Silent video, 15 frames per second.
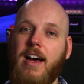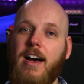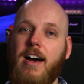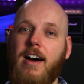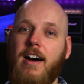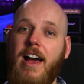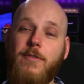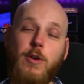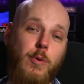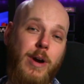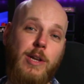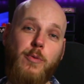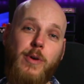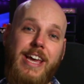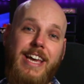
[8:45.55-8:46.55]
Have a
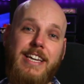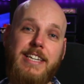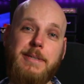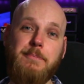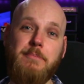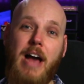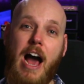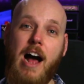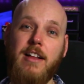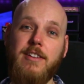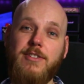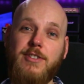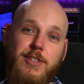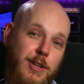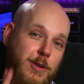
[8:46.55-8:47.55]
great week. I'll
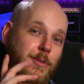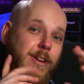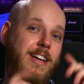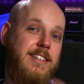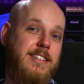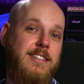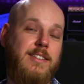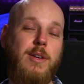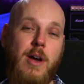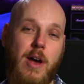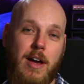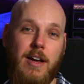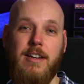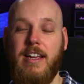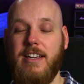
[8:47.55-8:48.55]
see you next
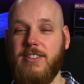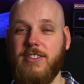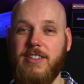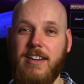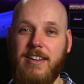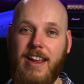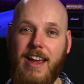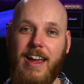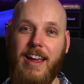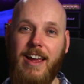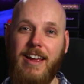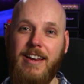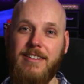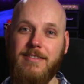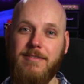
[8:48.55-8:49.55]
Sunday,
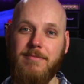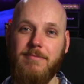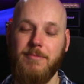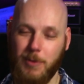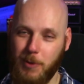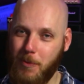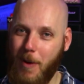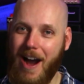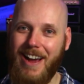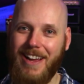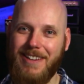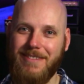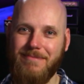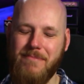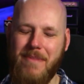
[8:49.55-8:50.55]
and goodbye.
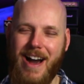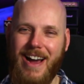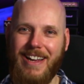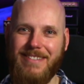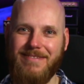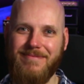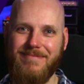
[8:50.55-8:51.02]
Bye.